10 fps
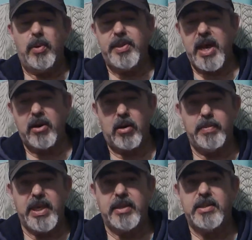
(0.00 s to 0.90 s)
that all
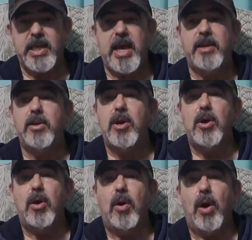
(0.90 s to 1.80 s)
being said,
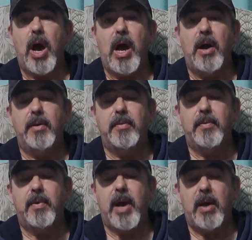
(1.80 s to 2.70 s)
I
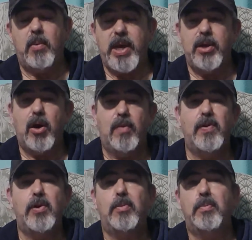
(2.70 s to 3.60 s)
went
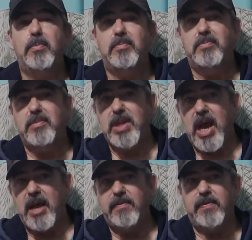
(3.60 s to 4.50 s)
over
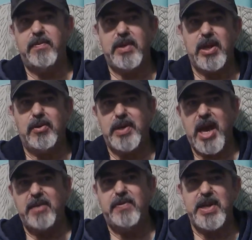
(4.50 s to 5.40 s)
Knife
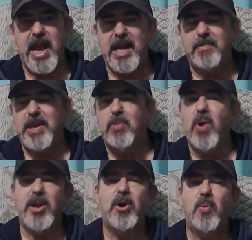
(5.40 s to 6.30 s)
Anatomy
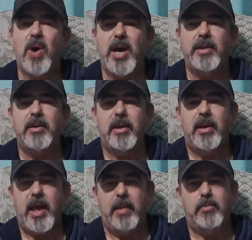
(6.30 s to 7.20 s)
101
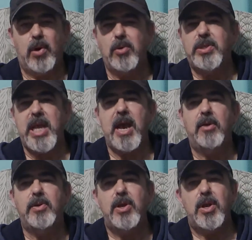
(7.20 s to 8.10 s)
and broke
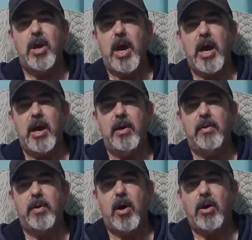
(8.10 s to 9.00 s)
down
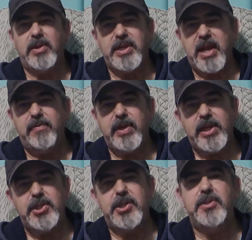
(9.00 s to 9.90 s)
all the
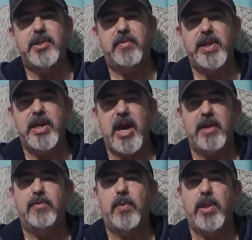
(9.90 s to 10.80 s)
definitions of a
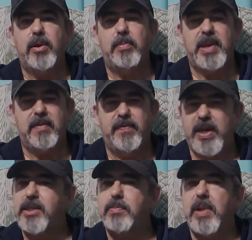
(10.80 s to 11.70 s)
knife, whether it be a
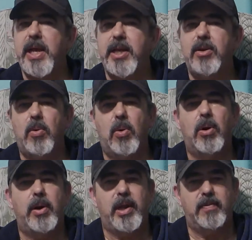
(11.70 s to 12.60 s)
fixed blade
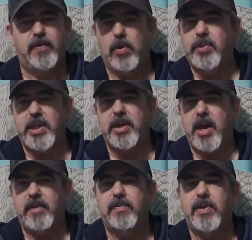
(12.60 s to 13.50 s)
or a folding
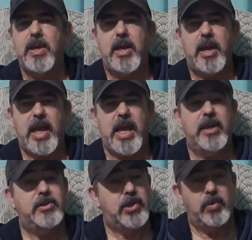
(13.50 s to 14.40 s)
knife.
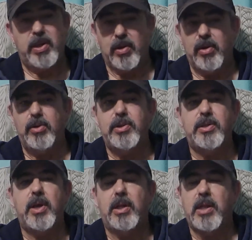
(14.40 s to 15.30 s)
And so we learned
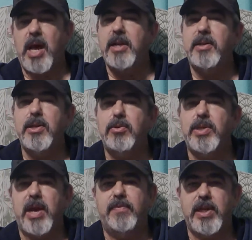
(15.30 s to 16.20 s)
a lot of new
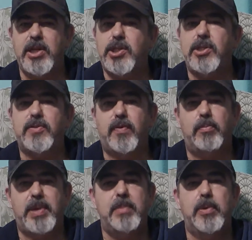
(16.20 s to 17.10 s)
definitions for
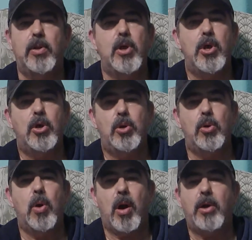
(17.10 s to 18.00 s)
people
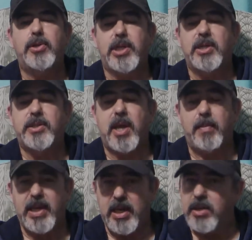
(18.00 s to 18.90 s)
who are just
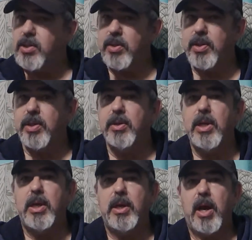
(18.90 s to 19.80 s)
coming into the
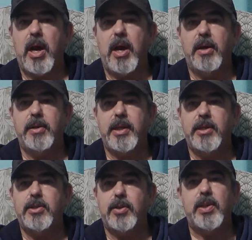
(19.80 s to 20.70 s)

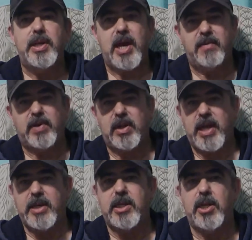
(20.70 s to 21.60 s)
knife
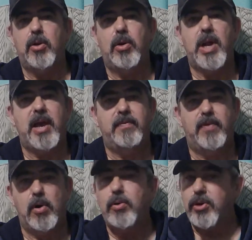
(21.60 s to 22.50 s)
collecting or knife
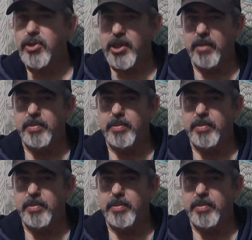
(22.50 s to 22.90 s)
ownership.